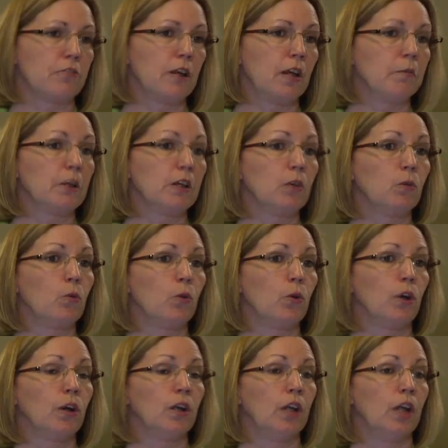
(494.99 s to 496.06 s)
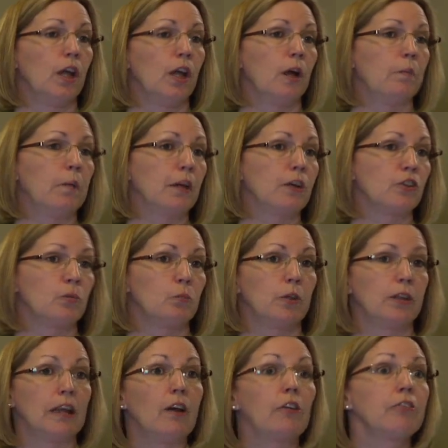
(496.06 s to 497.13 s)
family or a patient
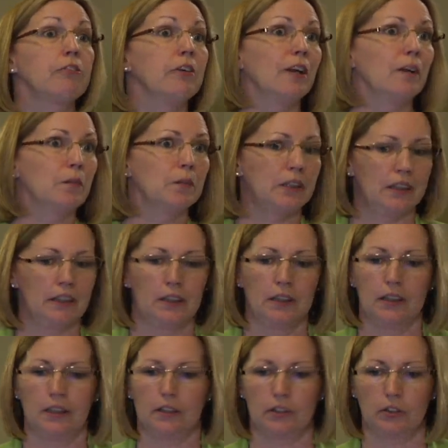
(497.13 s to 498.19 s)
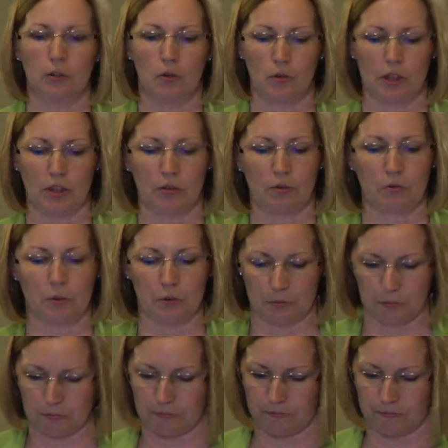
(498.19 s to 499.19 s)
without a family is going through.